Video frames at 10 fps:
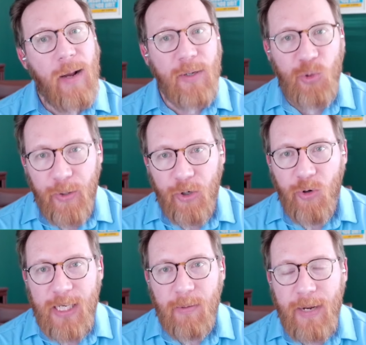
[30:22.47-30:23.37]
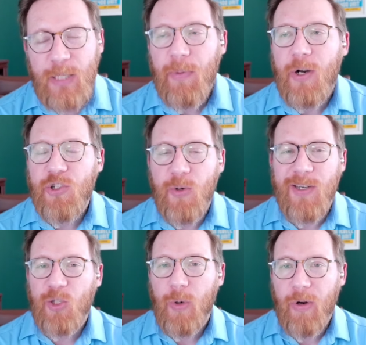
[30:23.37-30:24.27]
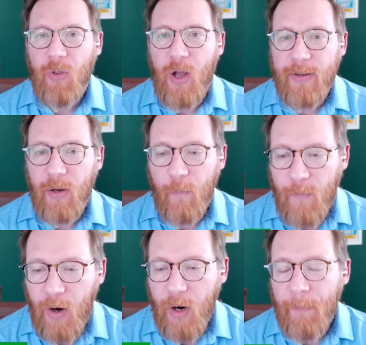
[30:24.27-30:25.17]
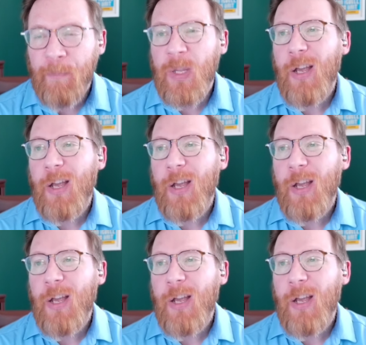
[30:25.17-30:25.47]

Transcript: I'm on Twitter at Crosby Baseball, shows on Twitter at Locked On Farm.